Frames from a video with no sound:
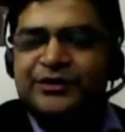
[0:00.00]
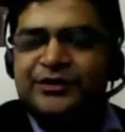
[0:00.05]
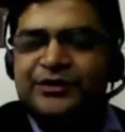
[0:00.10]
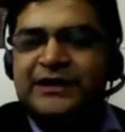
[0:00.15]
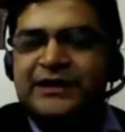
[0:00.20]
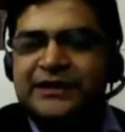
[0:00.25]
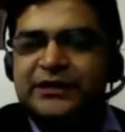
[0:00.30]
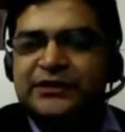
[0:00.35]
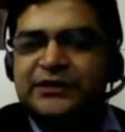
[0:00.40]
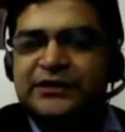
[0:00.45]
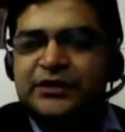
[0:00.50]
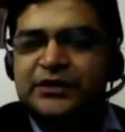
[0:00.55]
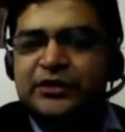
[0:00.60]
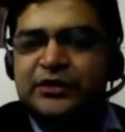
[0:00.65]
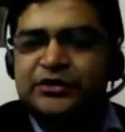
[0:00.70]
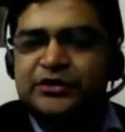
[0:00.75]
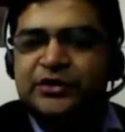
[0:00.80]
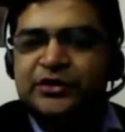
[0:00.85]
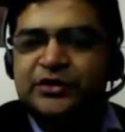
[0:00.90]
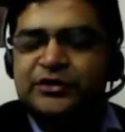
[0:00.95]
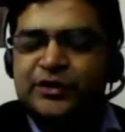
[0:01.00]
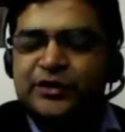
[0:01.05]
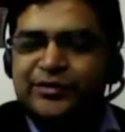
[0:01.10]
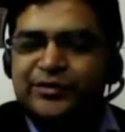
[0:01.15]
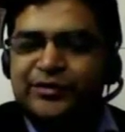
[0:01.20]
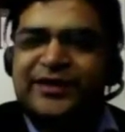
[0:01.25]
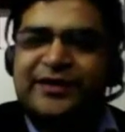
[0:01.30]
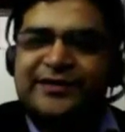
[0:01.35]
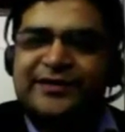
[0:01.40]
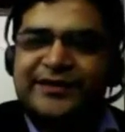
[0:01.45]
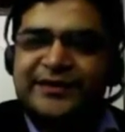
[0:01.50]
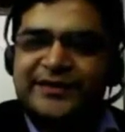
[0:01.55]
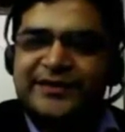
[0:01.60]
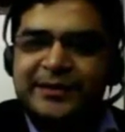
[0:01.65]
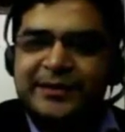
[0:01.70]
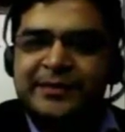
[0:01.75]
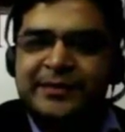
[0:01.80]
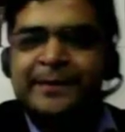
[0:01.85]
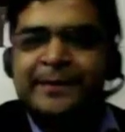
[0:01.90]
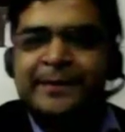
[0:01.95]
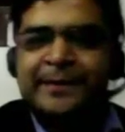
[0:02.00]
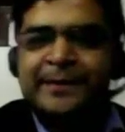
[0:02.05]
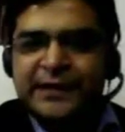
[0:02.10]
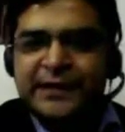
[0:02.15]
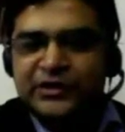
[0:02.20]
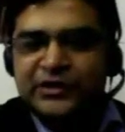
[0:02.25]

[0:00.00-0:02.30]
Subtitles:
because that is also a software I've developed.